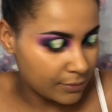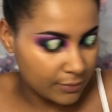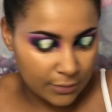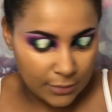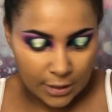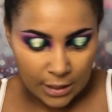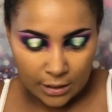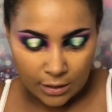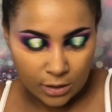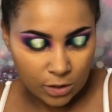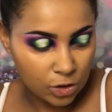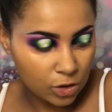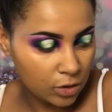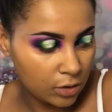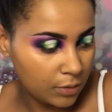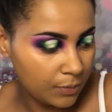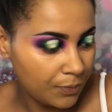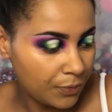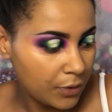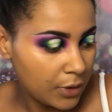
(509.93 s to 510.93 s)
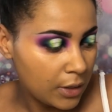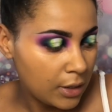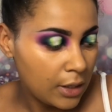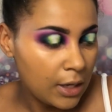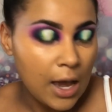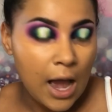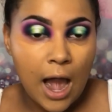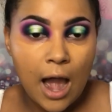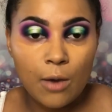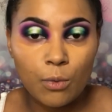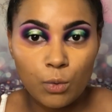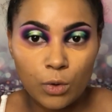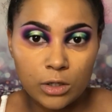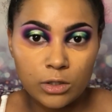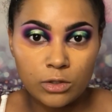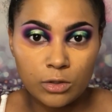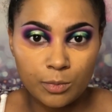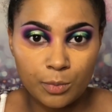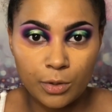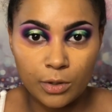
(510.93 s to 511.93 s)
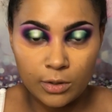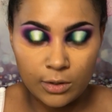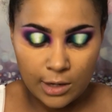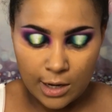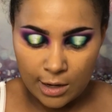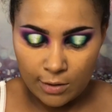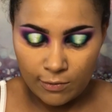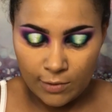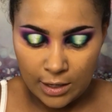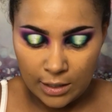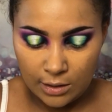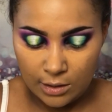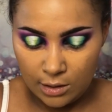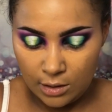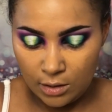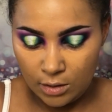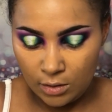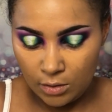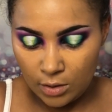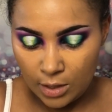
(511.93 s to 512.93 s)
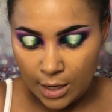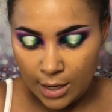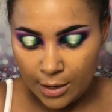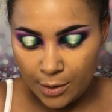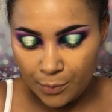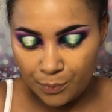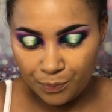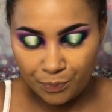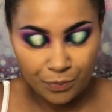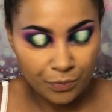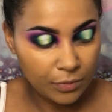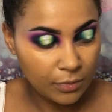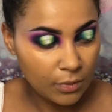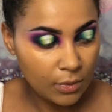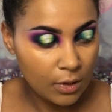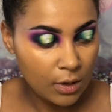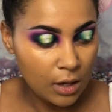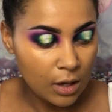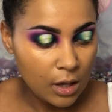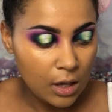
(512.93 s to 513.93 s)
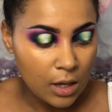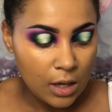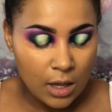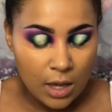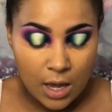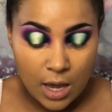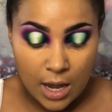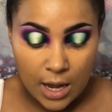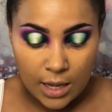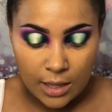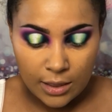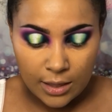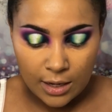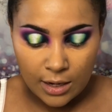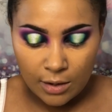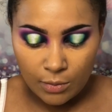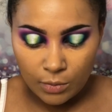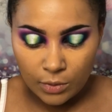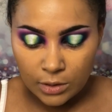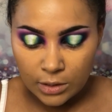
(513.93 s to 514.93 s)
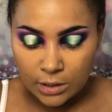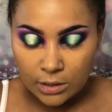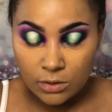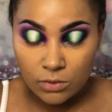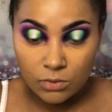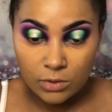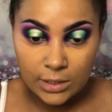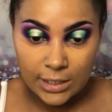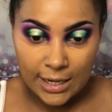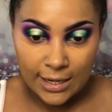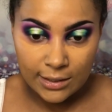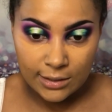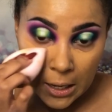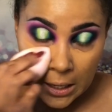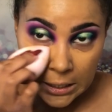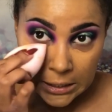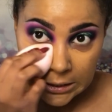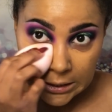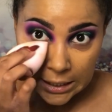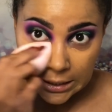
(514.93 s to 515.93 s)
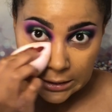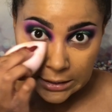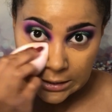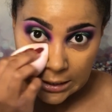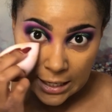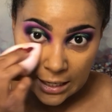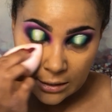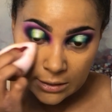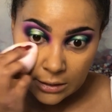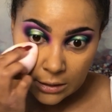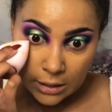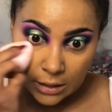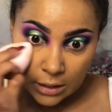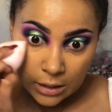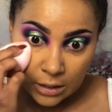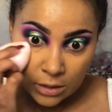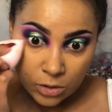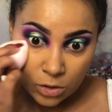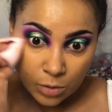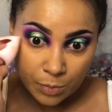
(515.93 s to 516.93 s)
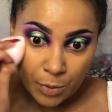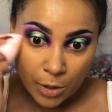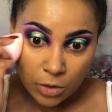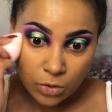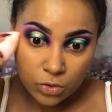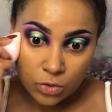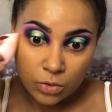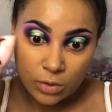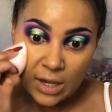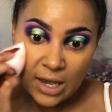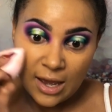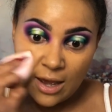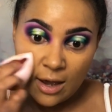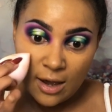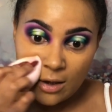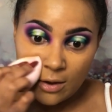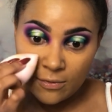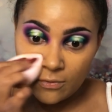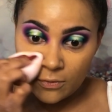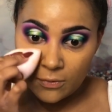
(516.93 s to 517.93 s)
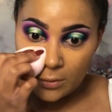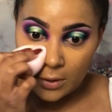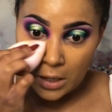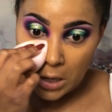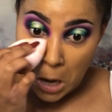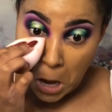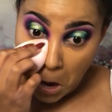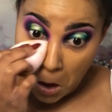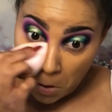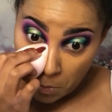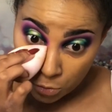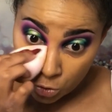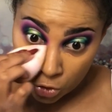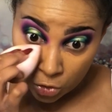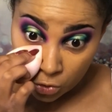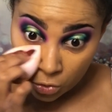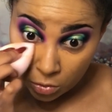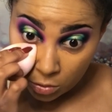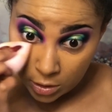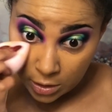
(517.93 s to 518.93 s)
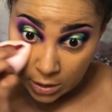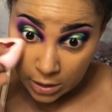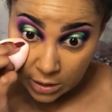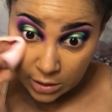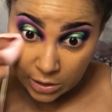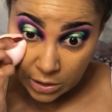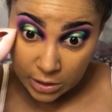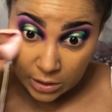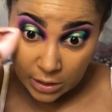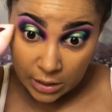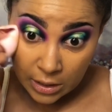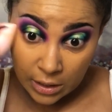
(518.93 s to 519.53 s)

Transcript: Dankeschön. I want to put like right there, okay? And then I want a new desk, and that desk is supposed to have storage